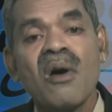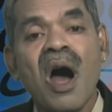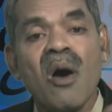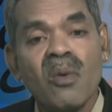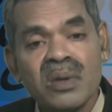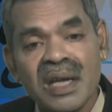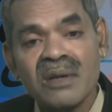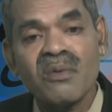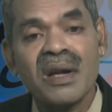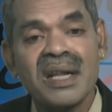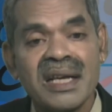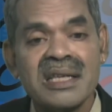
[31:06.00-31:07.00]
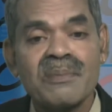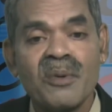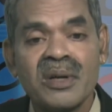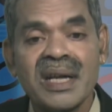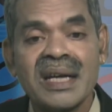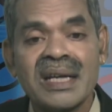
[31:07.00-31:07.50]
how that work is
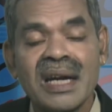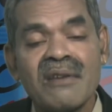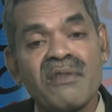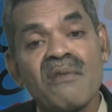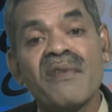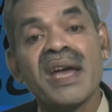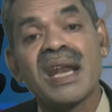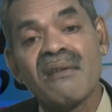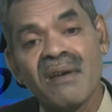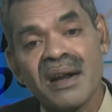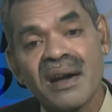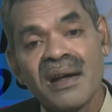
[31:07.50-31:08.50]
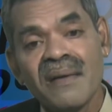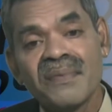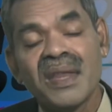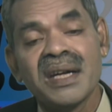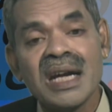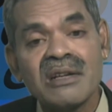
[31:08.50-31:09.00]
protected from wherever.
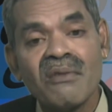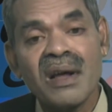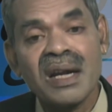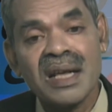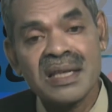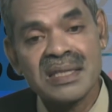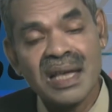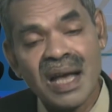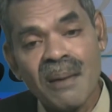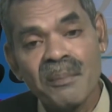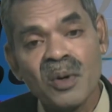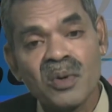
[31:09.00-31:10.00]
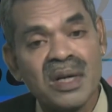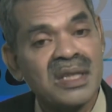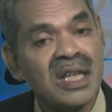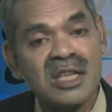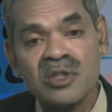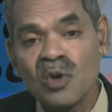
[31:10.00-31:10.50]
The network is the computer,
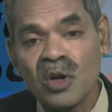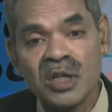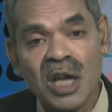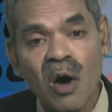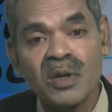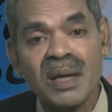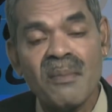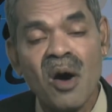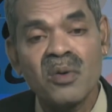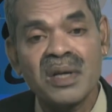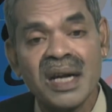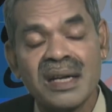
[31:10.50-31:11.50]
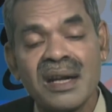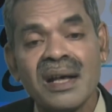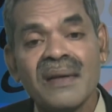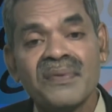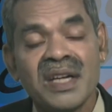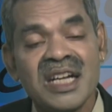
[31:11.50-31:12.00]
there is no doubt about it.
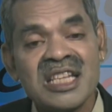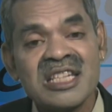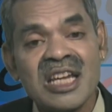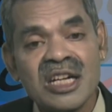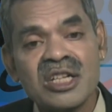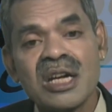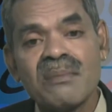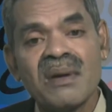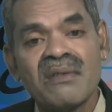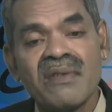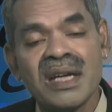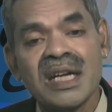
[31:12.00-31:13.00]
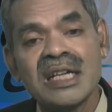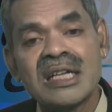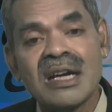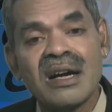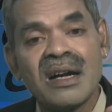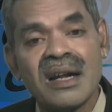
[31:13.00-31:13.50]
The distinction between
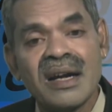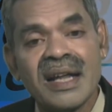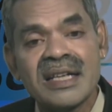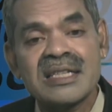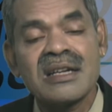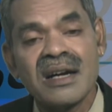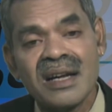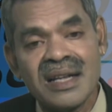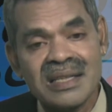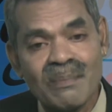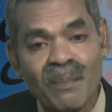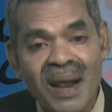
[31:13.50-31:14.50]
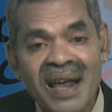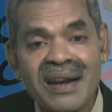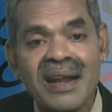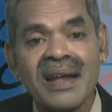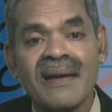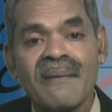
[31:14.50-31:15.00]
internal and external is
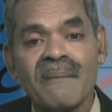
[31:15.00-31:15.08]
blurring.